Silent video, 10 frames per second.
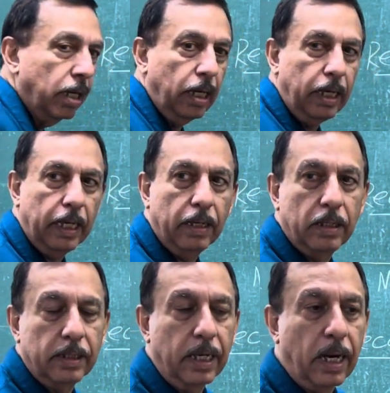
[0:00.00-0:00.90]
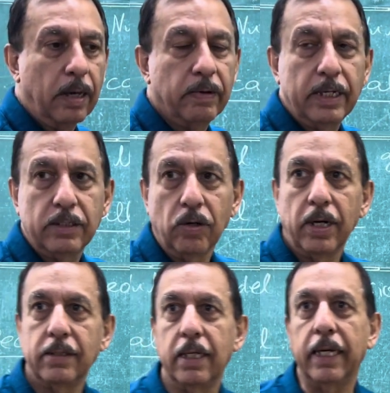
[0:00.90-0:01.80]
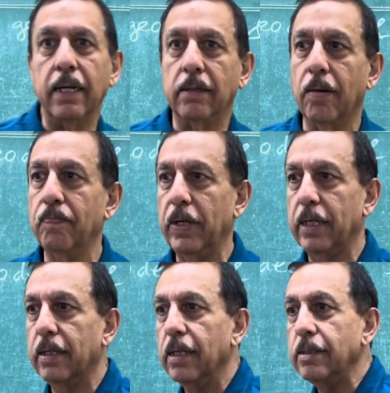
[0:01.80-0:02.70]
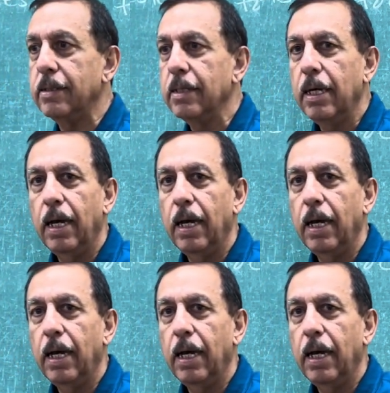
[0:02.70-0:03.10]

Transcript: in deriving geodesic incompleteness.